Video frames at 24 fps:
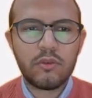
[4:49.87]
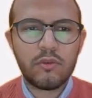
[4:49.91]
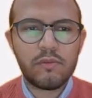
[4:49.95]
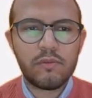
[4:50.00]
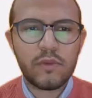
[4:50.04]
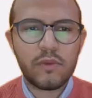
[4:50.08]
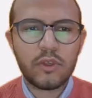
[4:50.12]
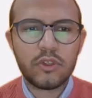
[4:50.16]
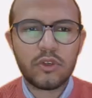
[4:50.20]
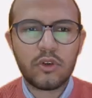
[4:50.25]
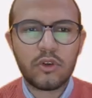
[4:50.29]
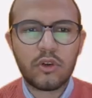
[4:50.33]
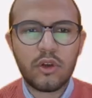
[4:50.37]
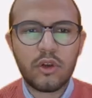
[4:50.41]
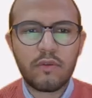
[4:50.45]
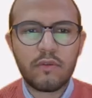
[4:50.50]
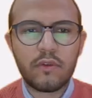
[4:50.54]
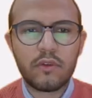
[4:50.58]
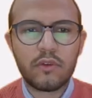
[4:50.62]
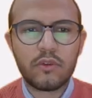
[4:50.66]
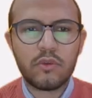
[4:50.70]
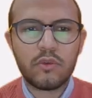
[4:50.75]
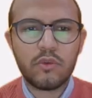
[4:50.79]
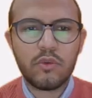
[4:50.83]
measure
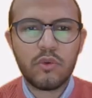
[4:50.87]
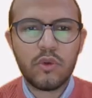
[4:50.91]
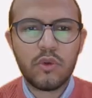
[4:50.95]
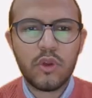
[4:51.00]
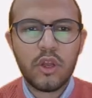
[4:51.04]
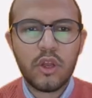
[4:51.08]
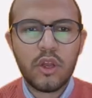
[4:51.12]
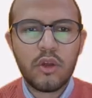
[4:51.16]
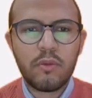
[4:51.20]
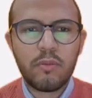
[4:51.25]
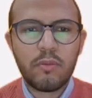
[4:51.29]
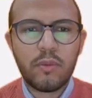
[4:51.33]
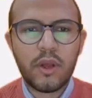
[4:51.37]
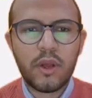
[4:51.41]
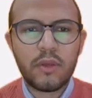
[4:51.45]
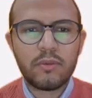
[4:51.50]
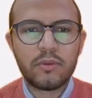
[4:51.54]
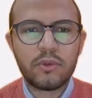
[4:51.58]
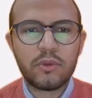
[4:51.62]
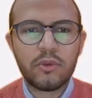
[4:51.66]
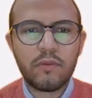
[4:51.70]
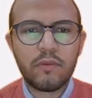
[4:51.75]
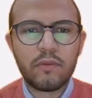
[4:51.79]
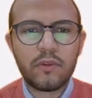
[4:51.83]
cover to pipe
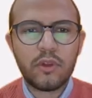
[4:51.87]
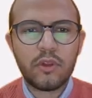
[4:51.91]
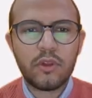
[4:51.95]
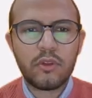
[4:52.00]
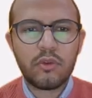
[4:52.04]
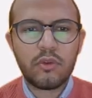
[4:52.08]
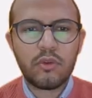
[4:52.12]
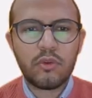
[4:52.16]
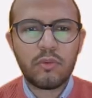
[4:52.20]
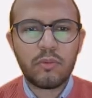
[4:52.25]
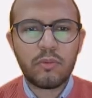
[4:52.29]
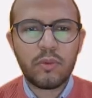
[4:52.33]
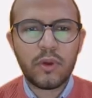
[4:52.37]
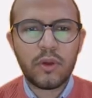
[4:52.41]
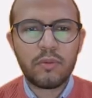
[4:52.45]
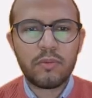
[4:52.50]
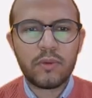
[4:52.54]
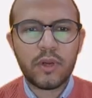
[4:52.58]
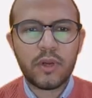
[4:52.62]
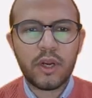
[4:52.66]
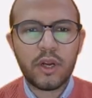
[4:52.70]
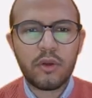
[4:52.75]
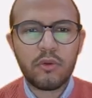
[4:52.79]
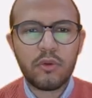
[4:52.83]
soffit or pipe
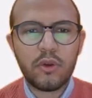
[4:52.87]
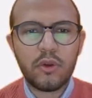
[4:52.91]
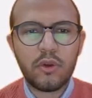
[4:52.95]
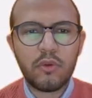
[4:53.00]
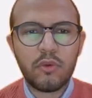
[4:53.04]
crown.